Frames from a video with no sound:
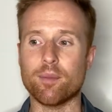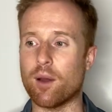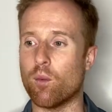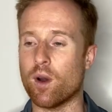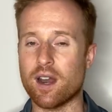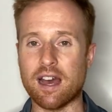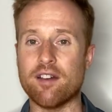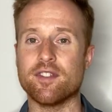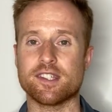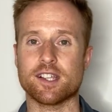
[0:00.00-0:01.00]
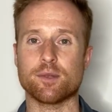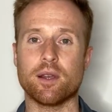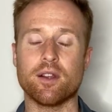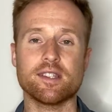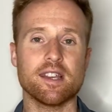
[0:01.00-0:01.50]
I want to have this
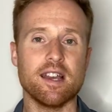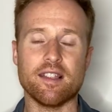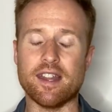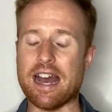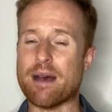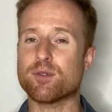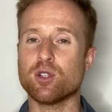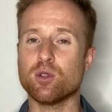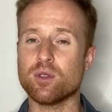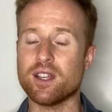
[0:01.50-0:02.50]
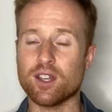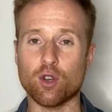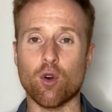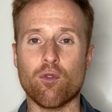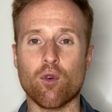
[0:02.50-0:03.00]
experience, then absolutely
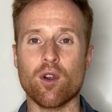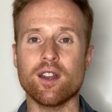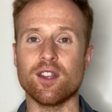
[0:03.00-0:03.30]
go for it.